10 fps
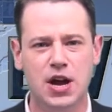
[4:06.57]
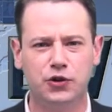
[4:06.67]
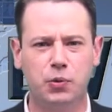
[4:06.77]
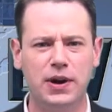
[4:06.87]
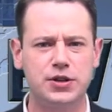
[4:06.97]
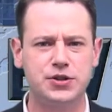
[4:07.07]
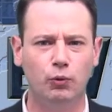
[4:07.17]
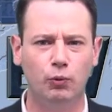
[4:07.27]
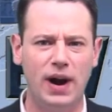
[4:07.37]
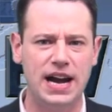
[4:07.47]
Twitter's
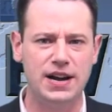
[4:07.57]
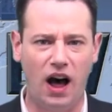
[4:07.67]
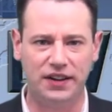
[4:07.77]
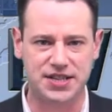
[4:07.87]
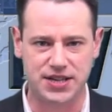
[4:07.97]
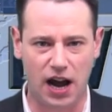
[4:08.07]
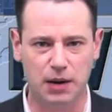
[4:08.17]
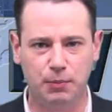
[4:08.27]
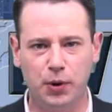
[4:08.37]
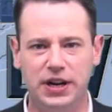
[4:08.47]
Ray
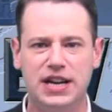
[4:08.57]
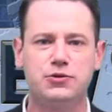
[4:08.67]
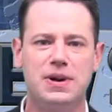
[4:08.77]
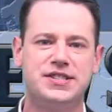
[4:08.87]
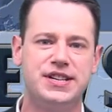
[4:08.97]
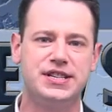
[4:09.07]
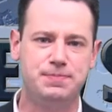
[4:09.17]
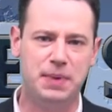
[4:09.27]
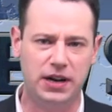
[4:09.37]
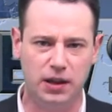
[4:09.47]
Nothstein put an interesting
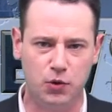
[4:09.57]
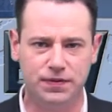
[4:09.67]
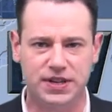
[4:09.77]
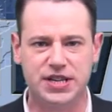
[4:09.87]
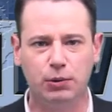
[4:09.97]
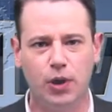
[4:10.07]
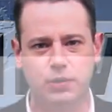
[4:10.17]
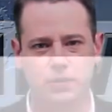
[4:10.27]
spin on the move as he wrote,